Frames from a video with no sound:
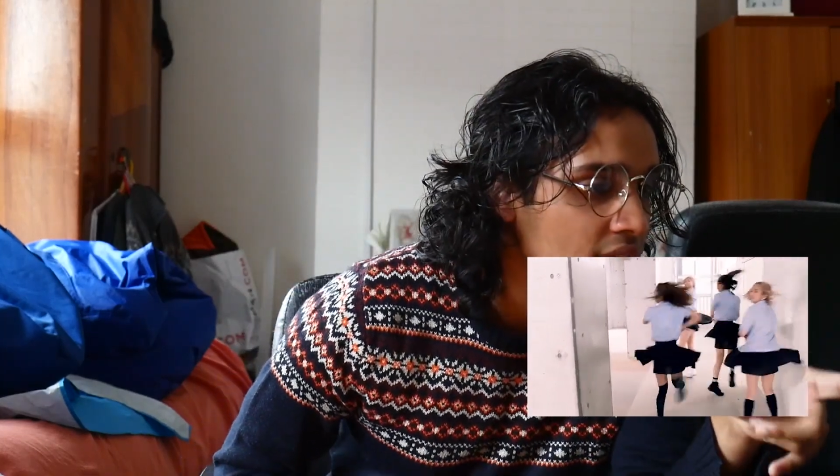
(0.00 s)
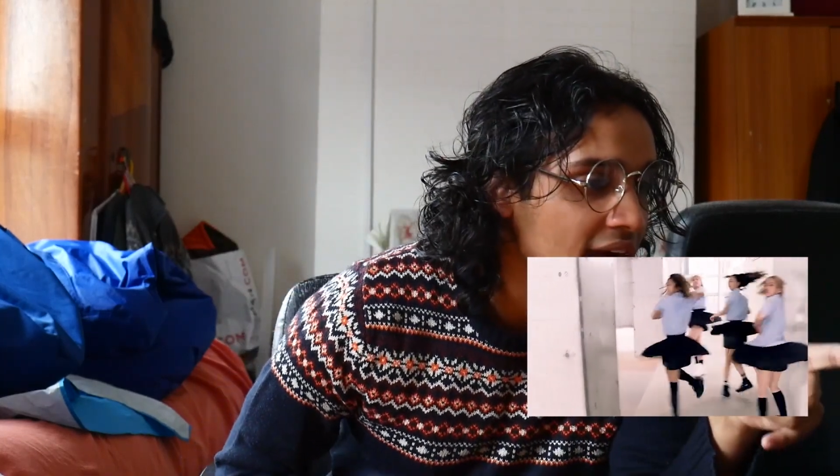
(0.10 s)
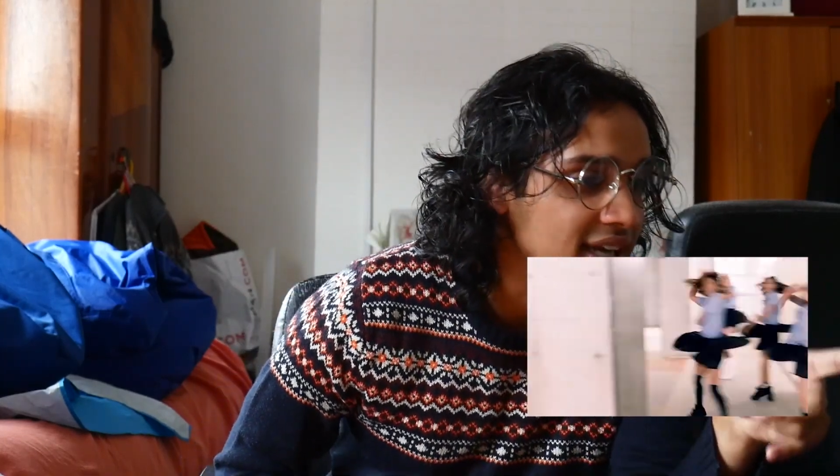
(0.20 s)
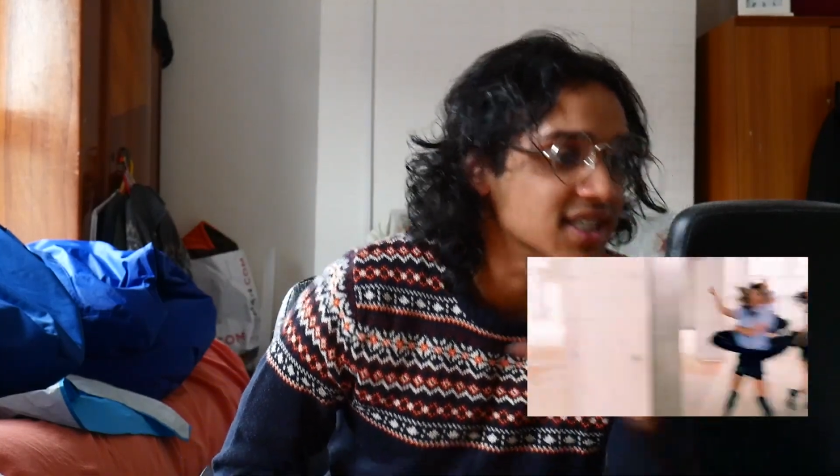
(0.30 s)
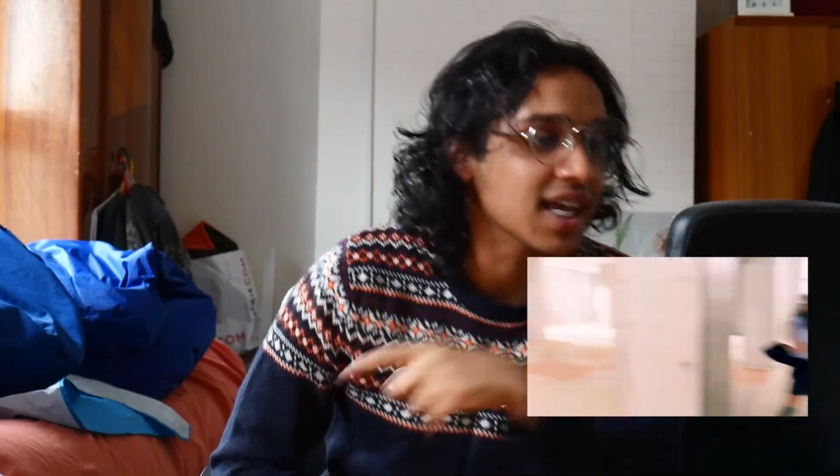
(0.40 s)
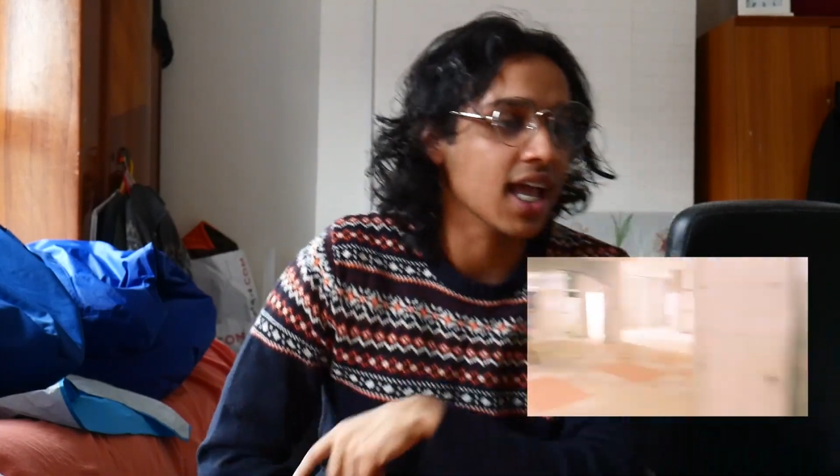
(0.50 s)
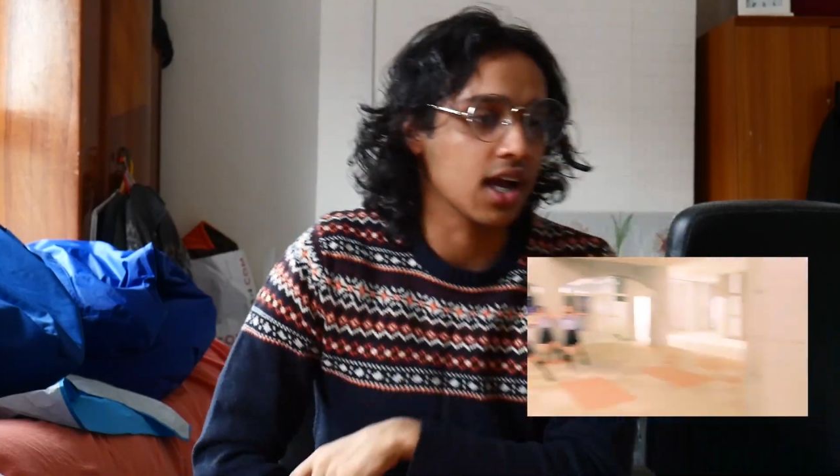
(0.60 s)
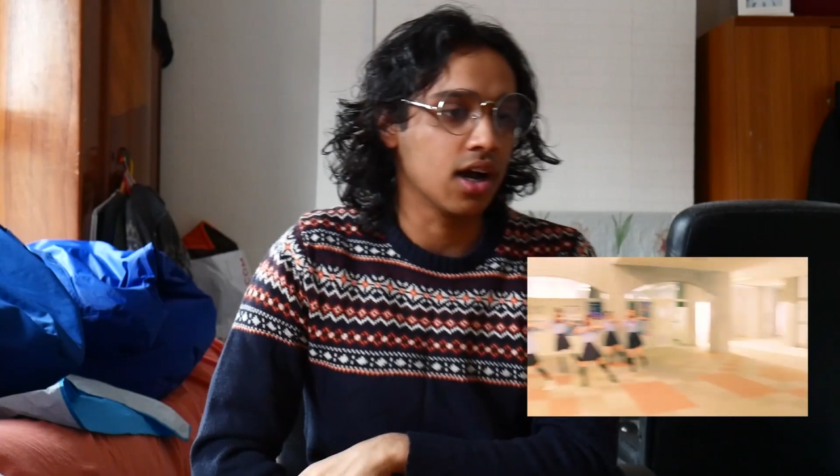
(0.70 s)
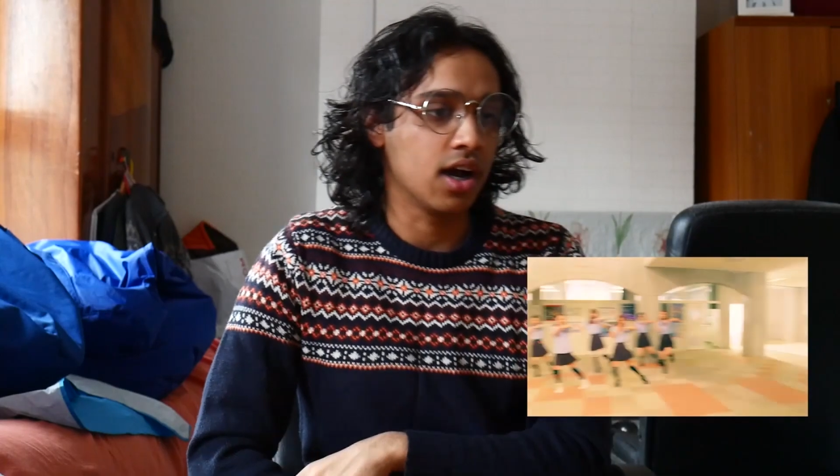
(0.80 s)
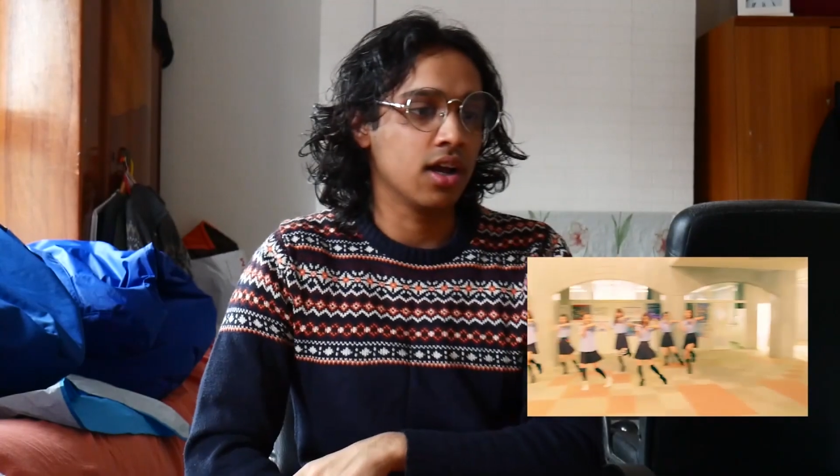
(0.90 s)
and
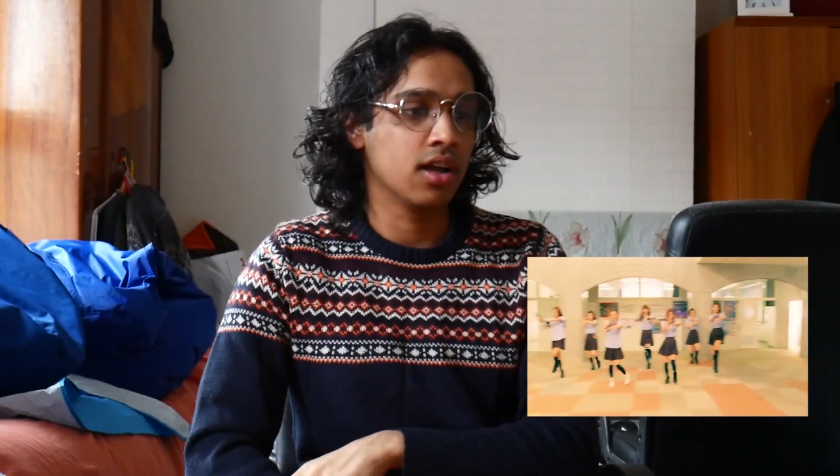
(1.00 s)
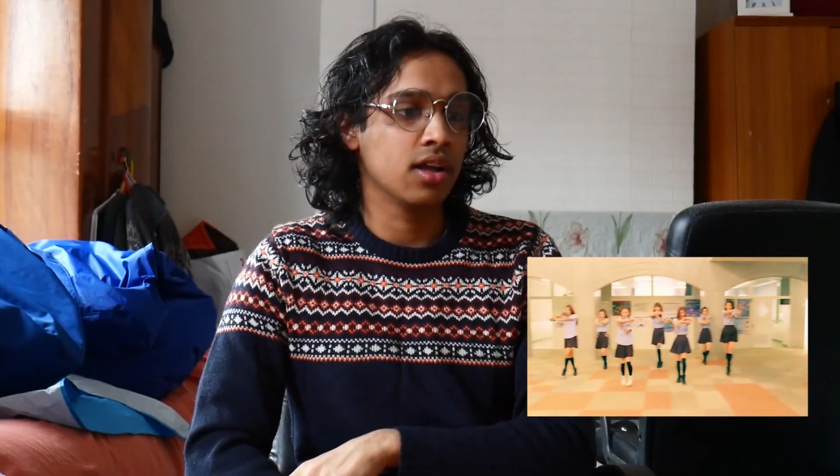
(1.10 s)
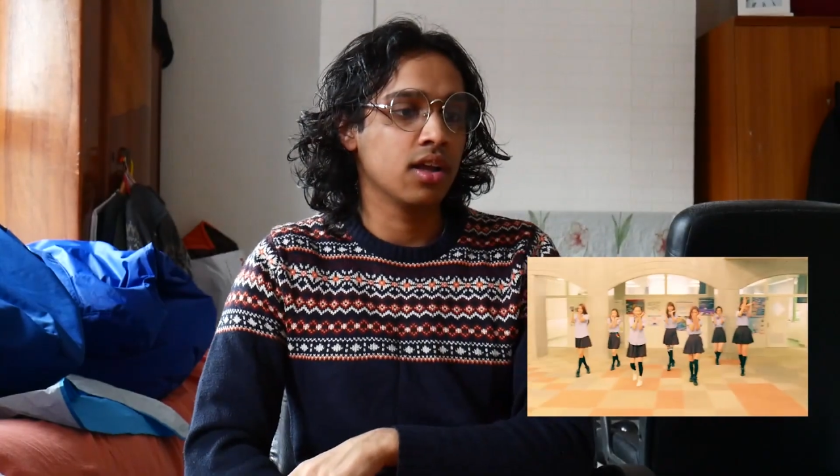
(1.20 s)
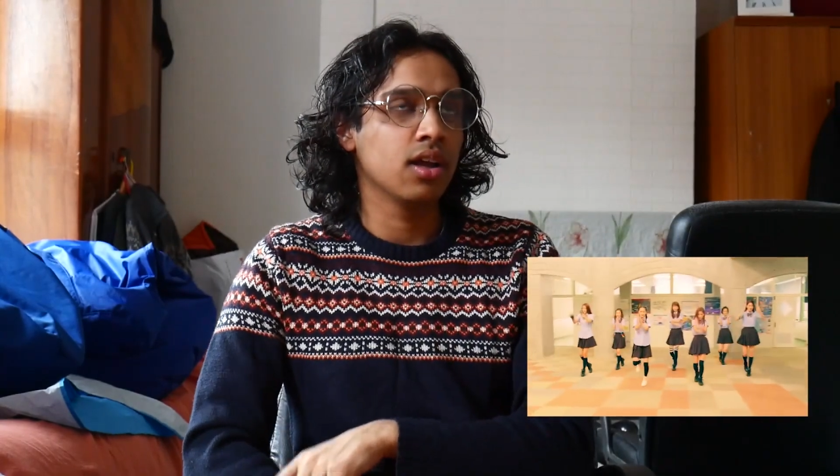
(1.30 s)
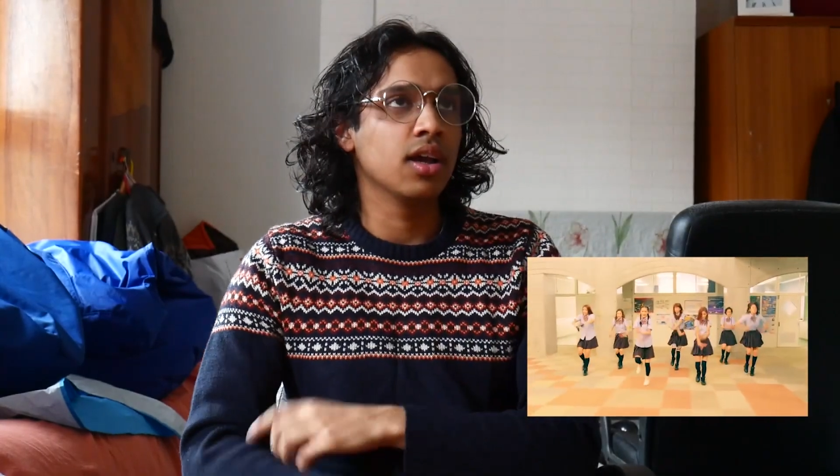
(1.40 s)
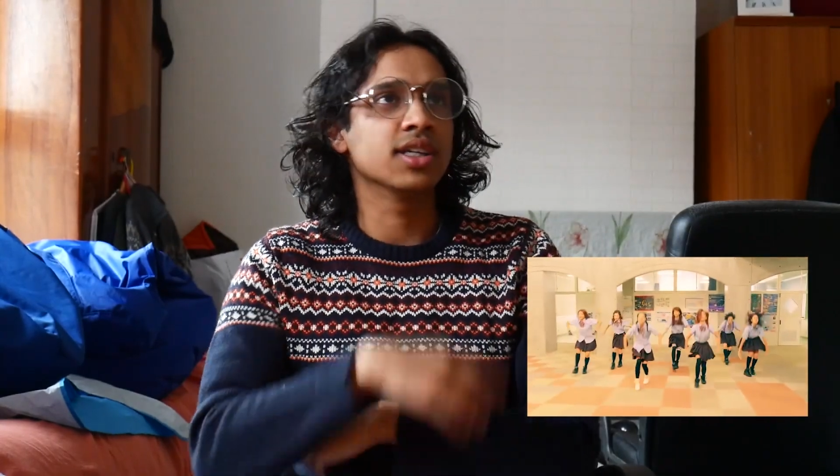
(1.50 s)
Sayaka.